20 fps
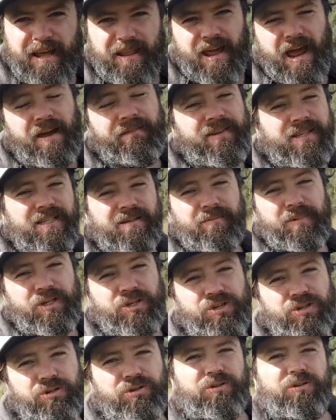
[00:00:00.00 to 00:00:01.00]
They're having some
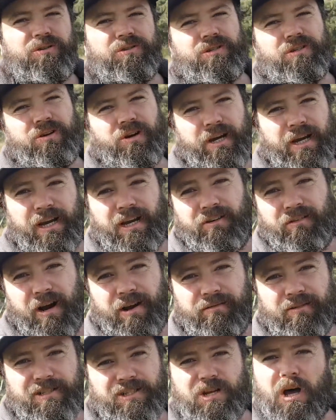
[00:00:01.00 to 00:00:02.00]
issues and not getting
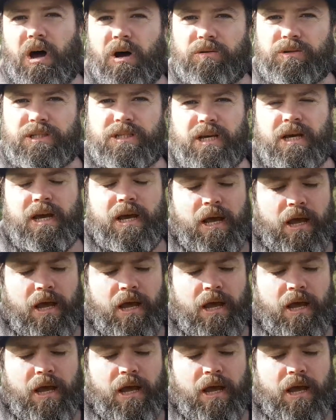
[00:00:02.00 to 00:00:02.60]
great results.